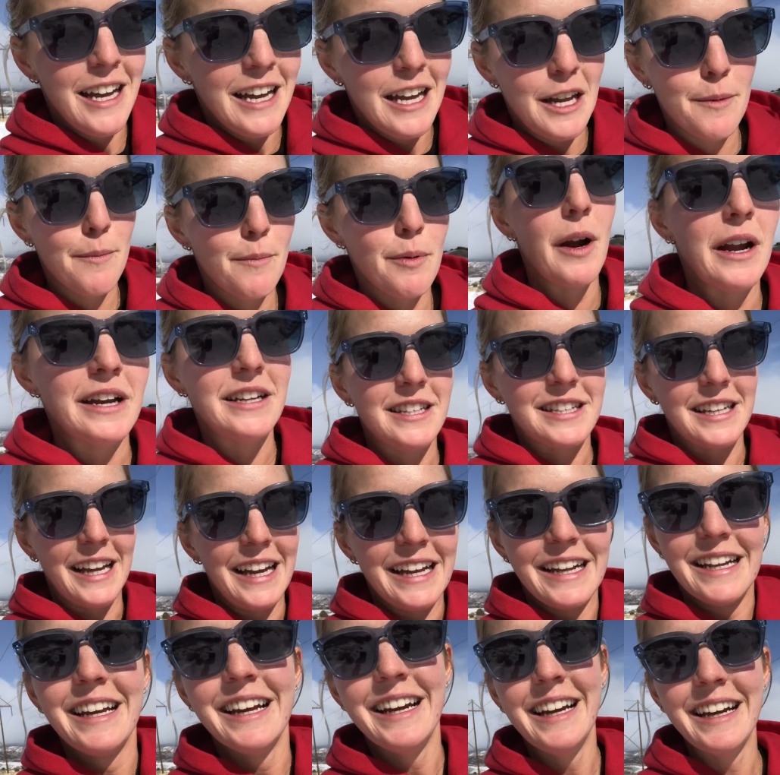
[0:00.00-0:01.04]
embrace
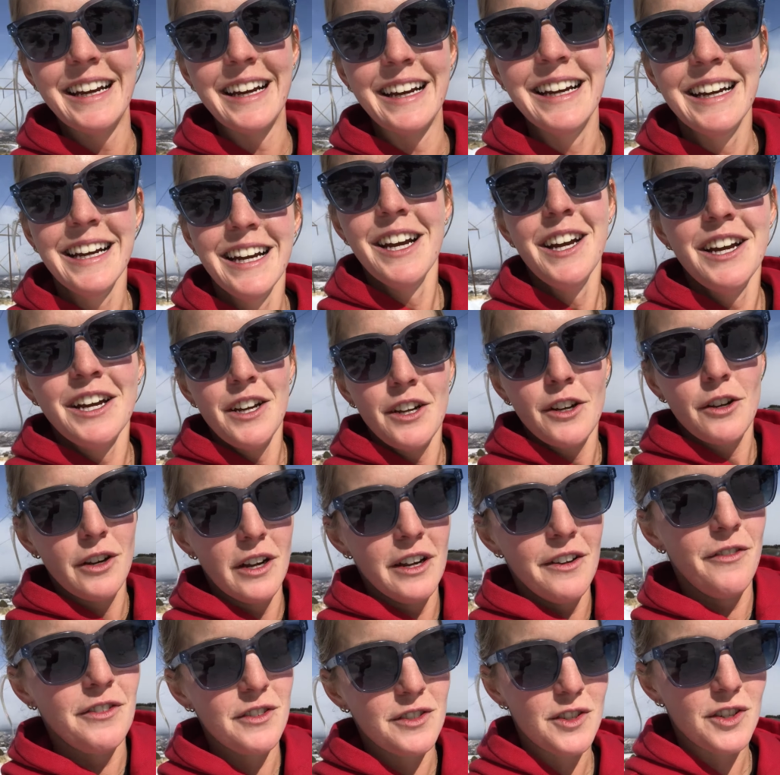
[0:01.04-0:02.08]
it.
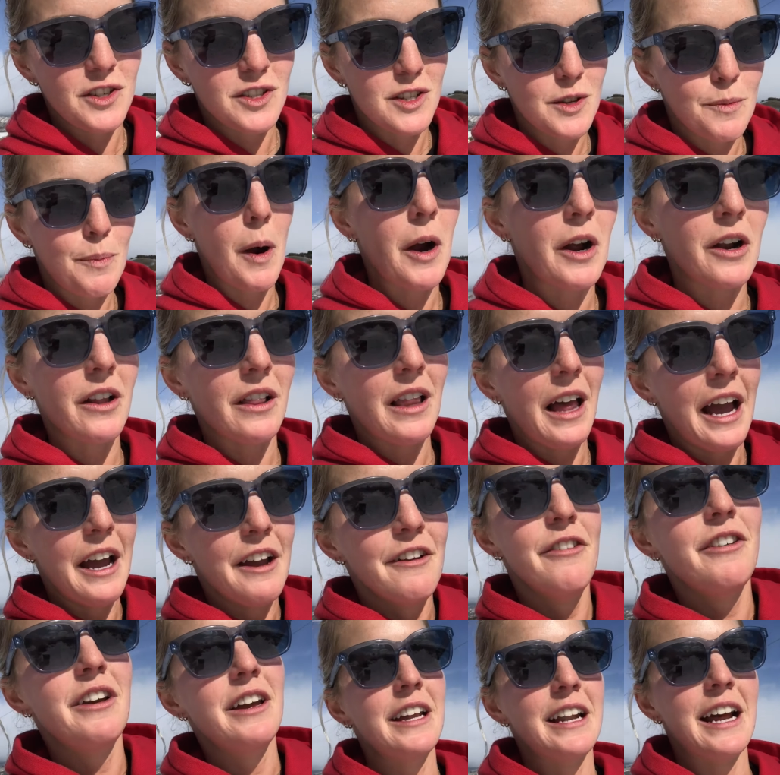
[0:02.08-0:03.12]
Grief is just a part of
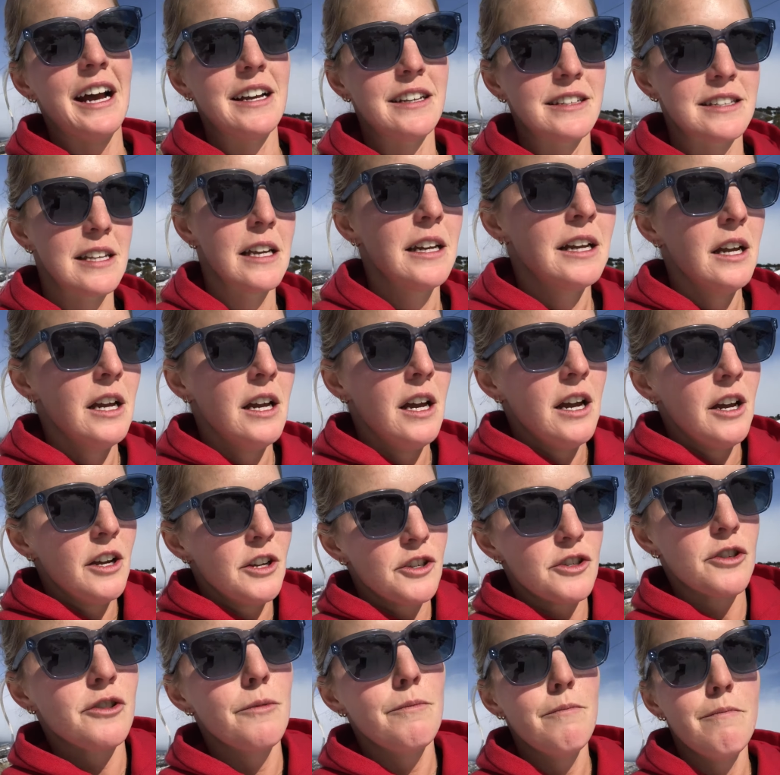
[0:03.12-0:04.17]
life. It has
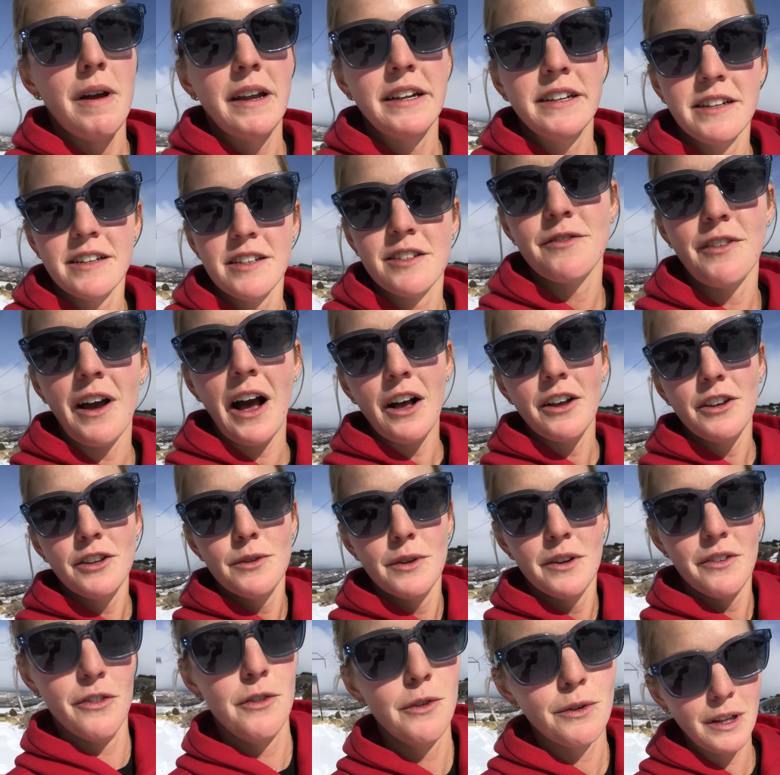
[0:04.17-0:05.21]
tremendous
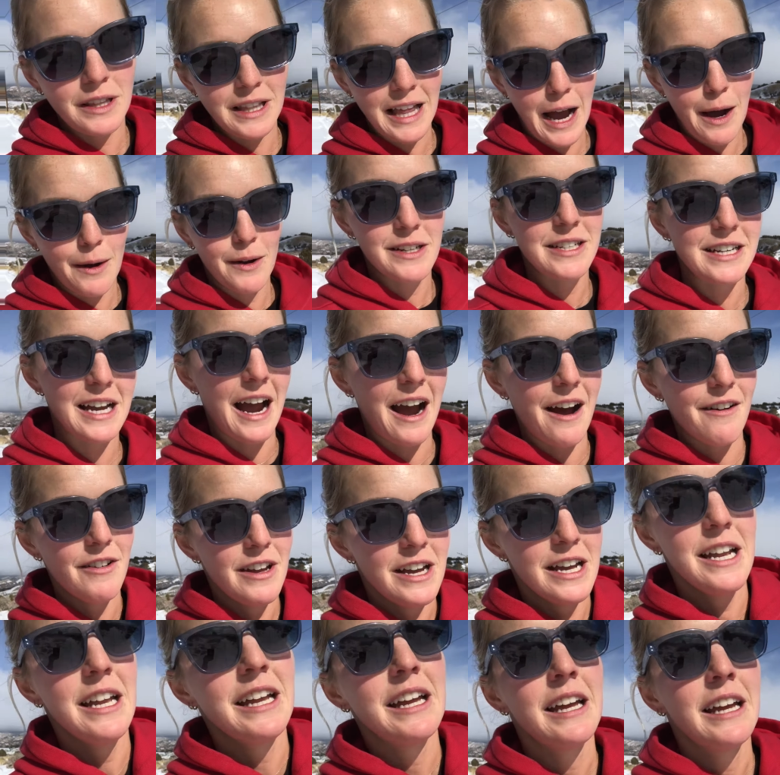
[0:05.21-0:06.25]
value if you allow it to have
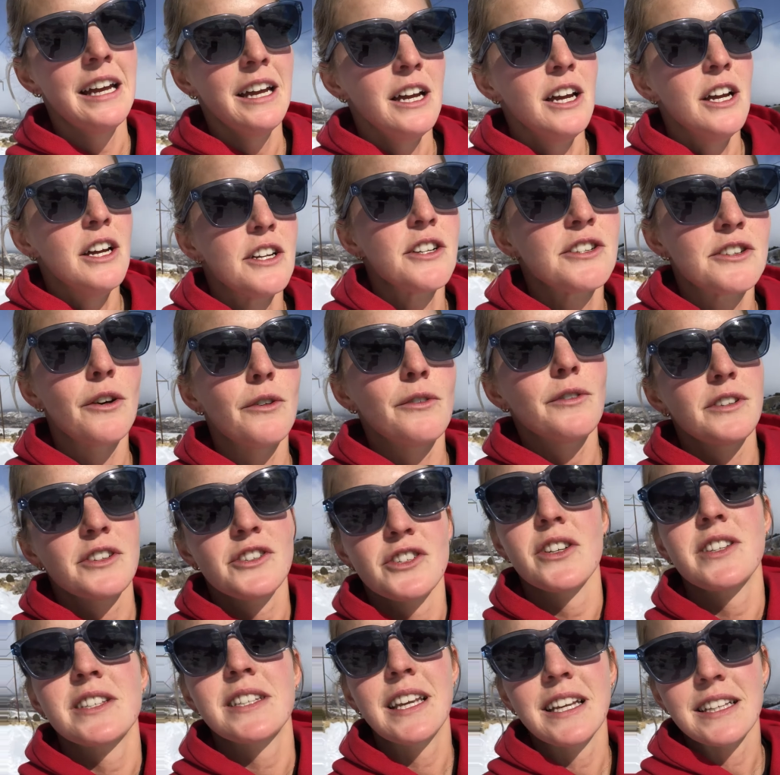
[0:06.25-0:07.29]
it. Don't
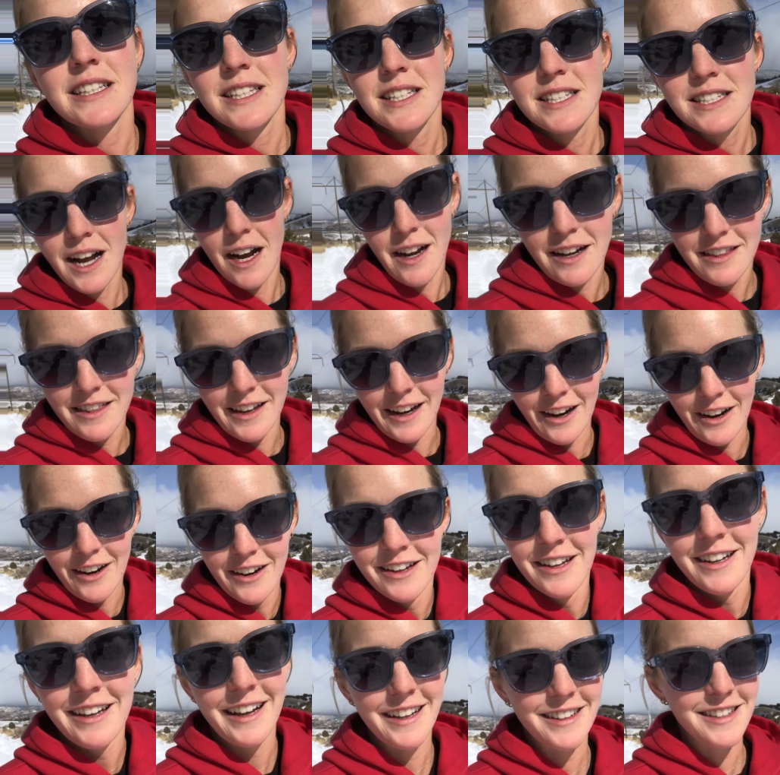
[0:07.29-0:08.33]
just get stuck there.
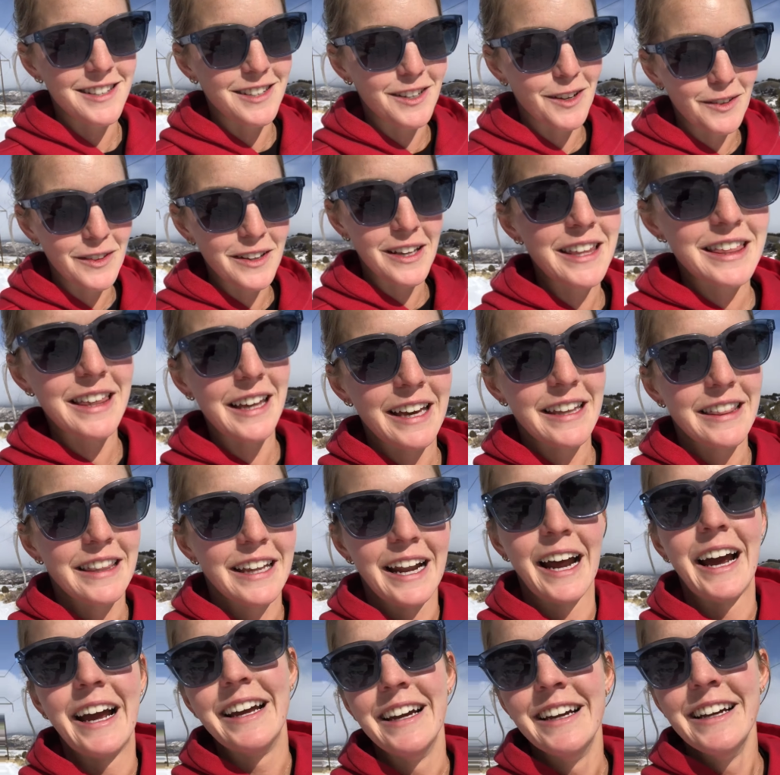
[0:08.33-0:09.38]
That's the only thing
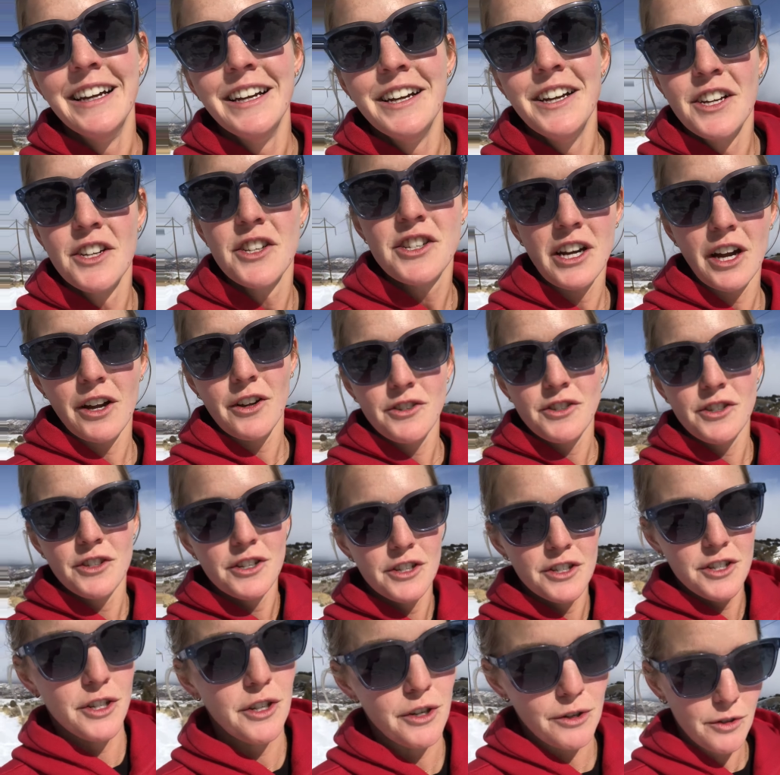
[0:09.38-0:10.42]
that I challenge you
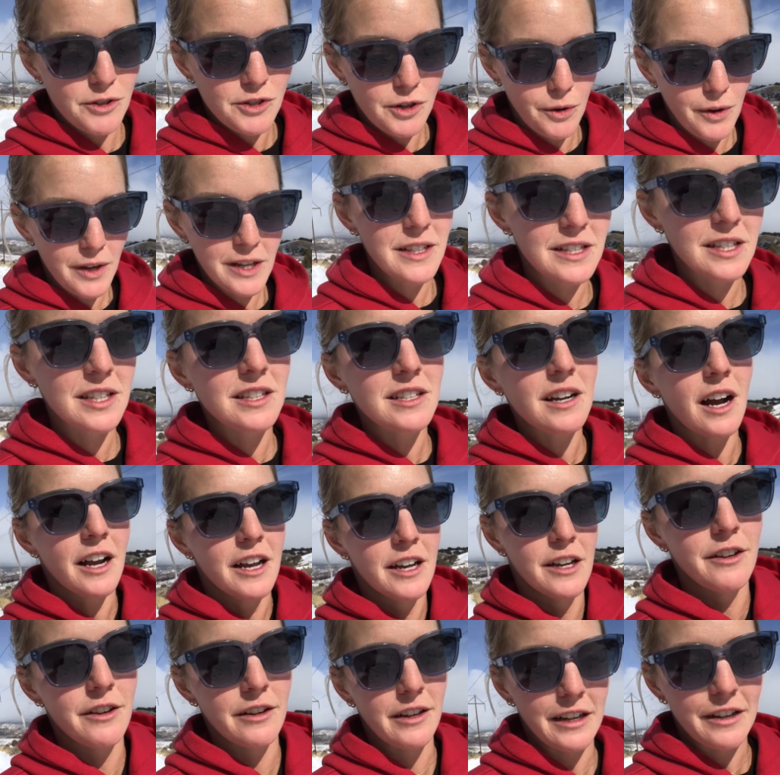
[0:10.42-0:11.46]
to do. Don't get stuck
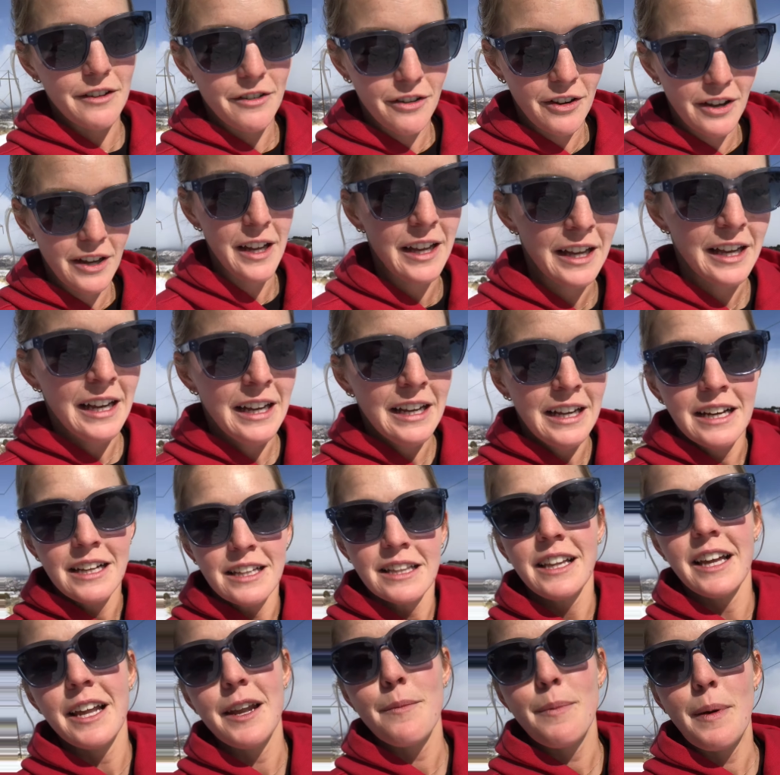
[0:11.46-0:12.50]
in grief.
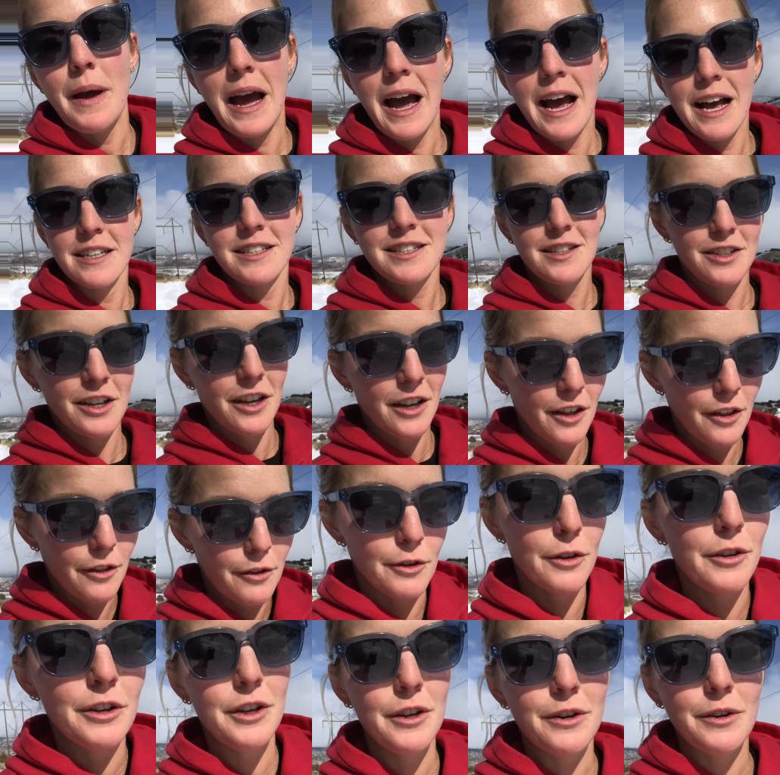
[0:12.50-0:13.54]
Let it pass
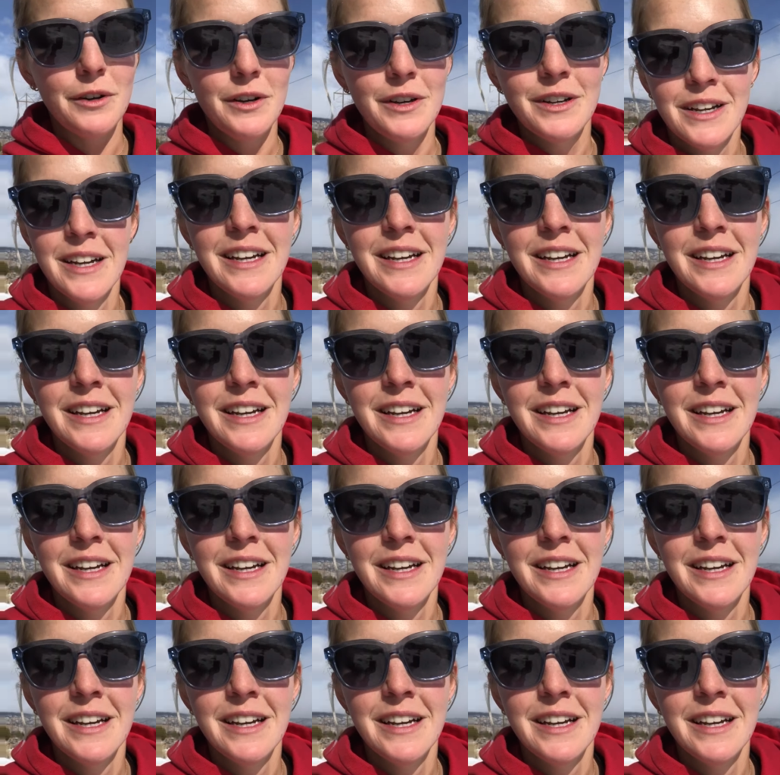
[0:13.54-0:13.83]
through you.